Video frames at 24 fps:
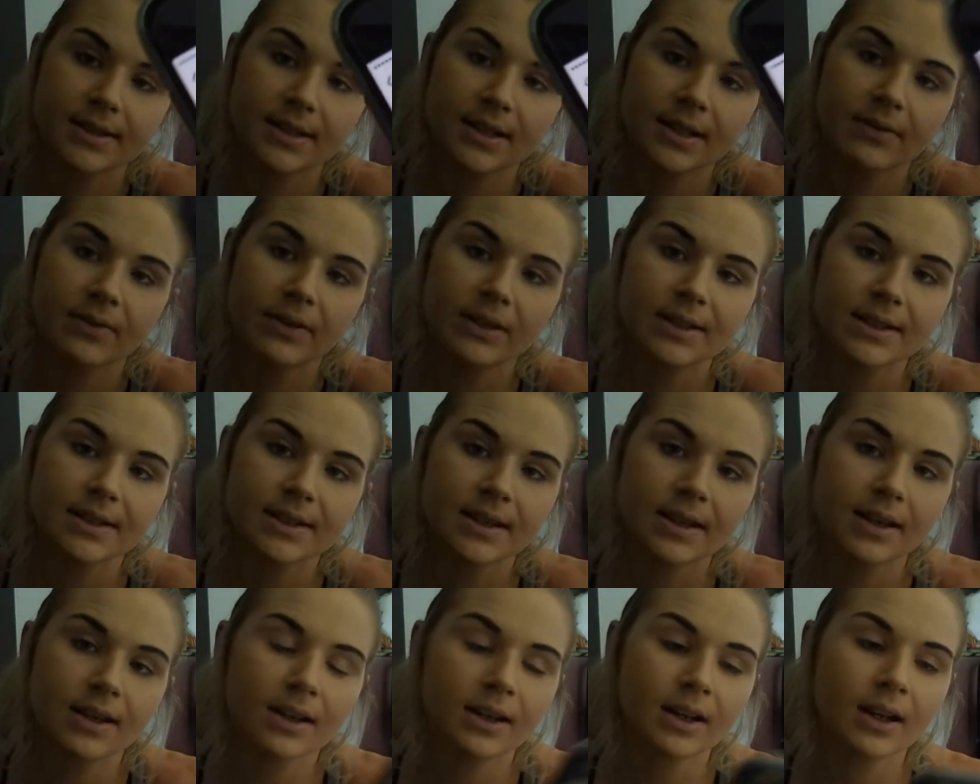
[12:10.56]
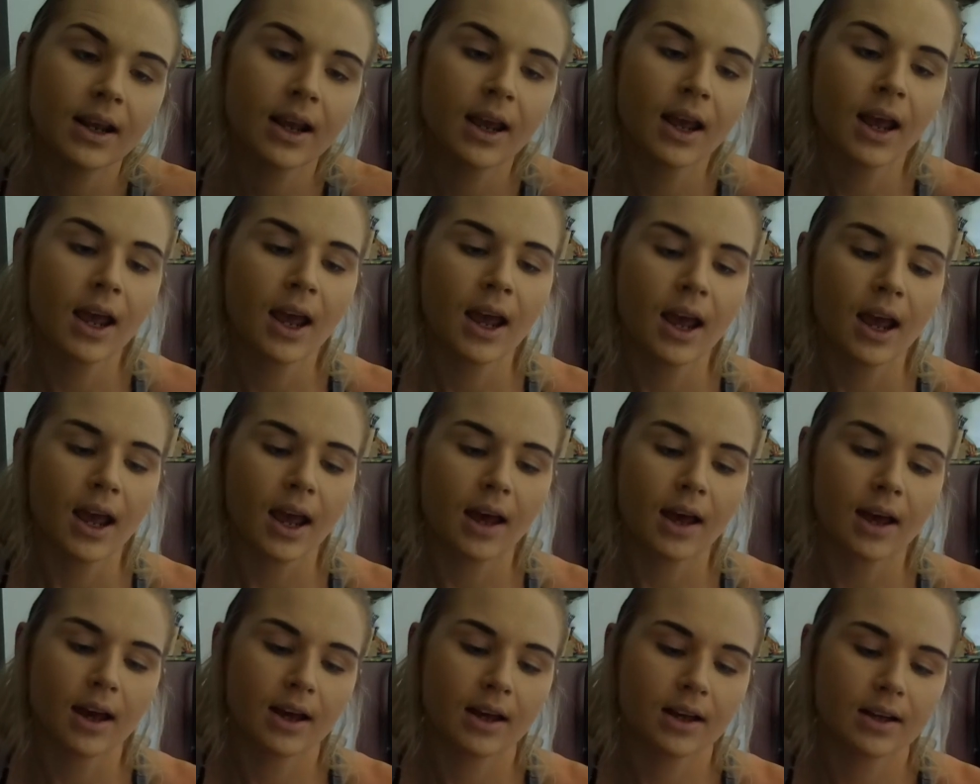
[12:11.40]
Stevenson,
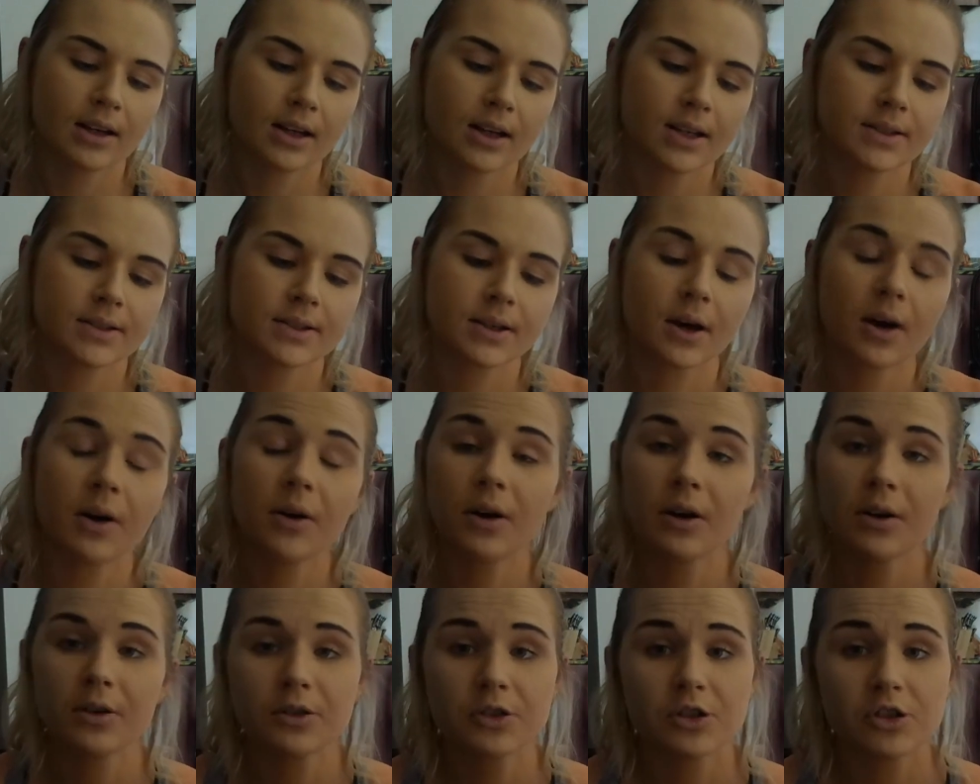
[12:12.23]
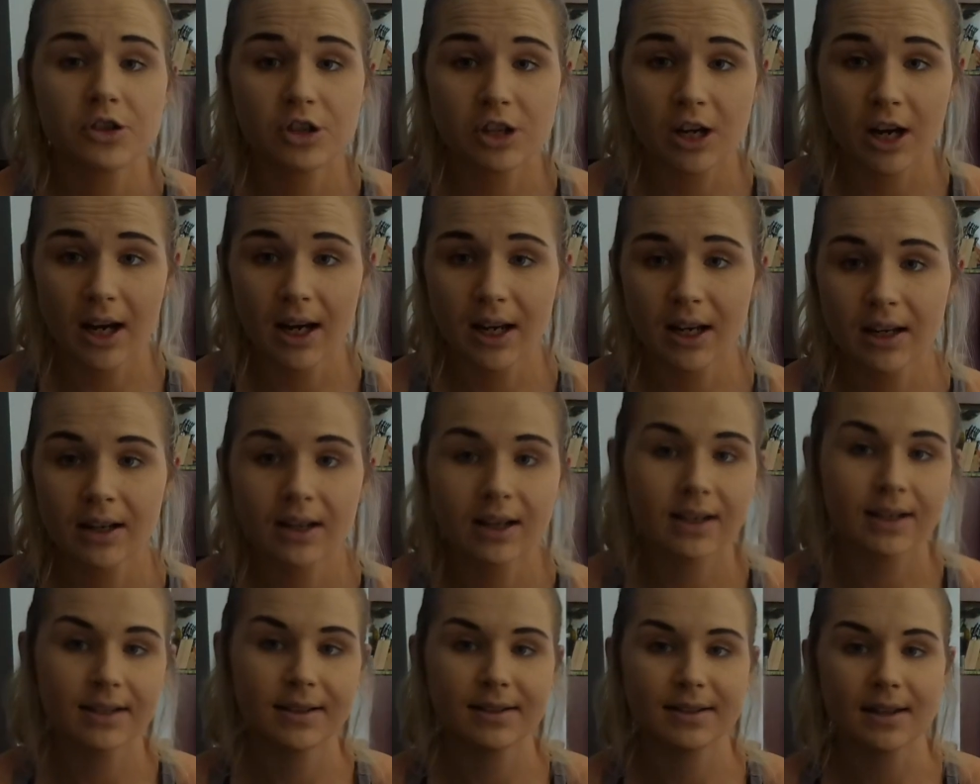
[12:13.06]
and his co-host Jade
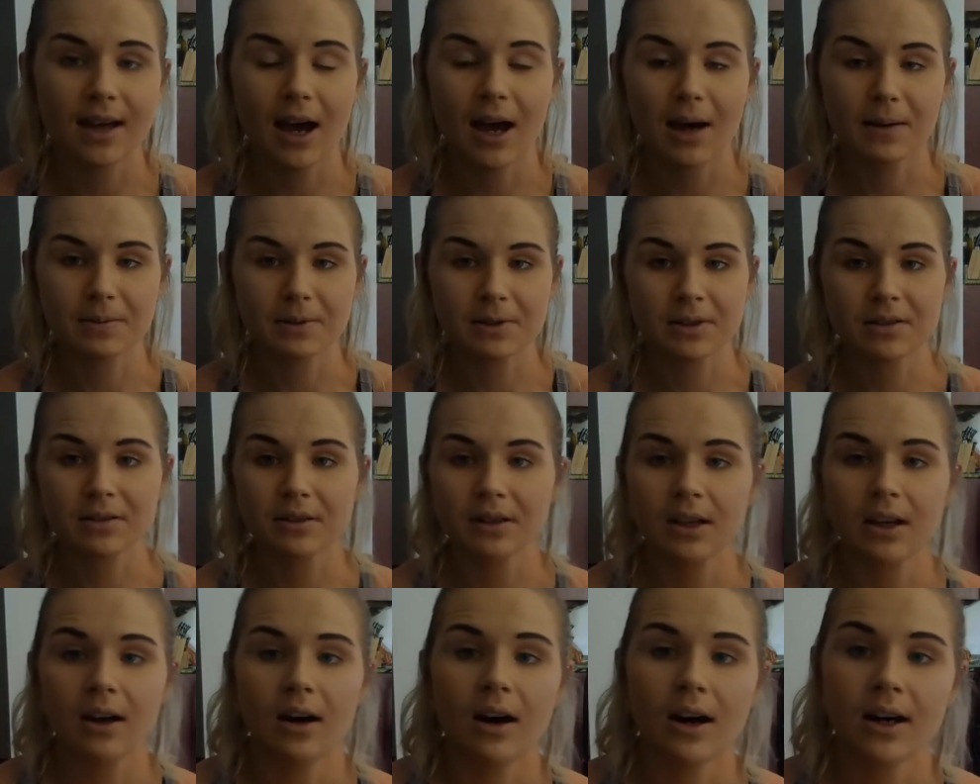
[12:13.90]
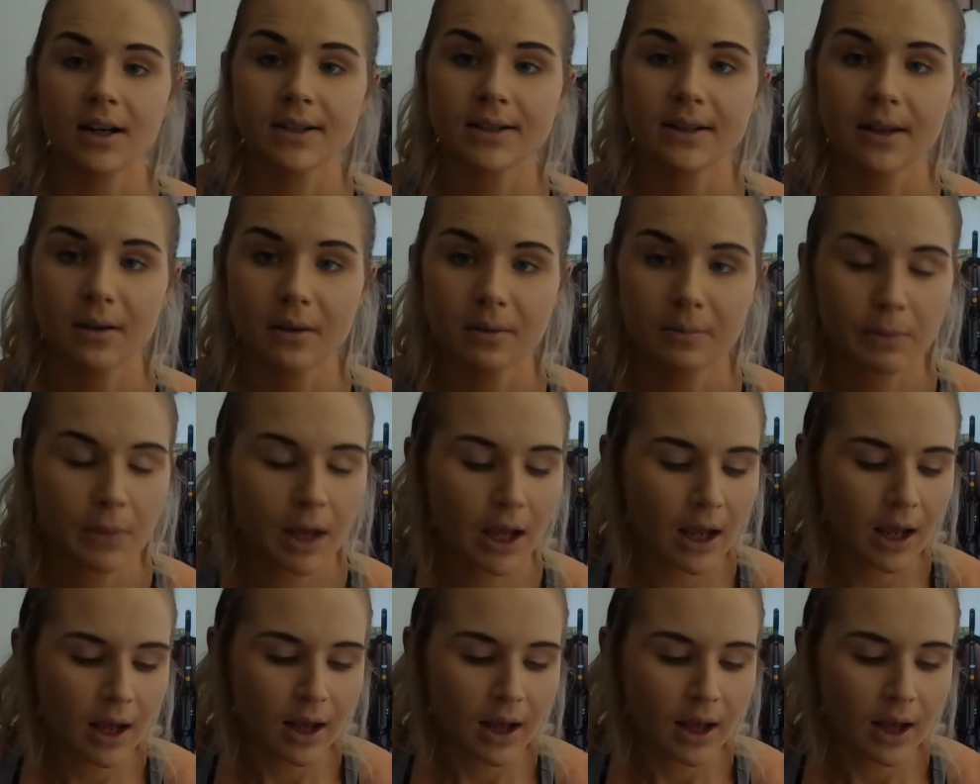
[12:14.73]
is absolutely awesome.